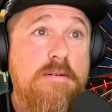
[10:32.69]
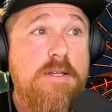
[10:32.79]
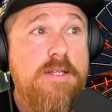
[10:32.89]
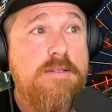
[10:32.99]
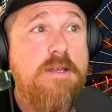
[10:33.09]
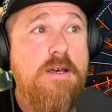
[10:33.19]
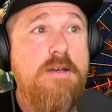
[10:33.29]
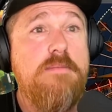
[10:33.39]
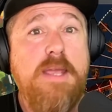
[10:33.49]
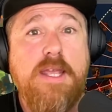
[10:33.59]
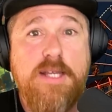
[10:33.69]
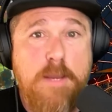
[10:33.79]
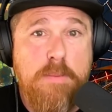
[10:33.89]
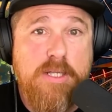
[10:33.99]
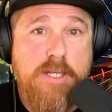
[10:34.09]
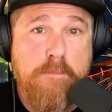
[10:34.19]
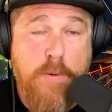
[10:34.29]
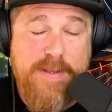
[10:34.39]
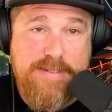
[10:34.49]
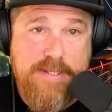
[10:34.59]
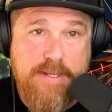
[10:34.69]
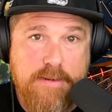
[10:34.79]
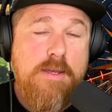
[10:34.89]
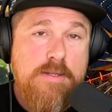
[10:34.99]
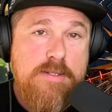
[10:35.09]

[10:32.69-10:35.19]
he's making a couple of good points here.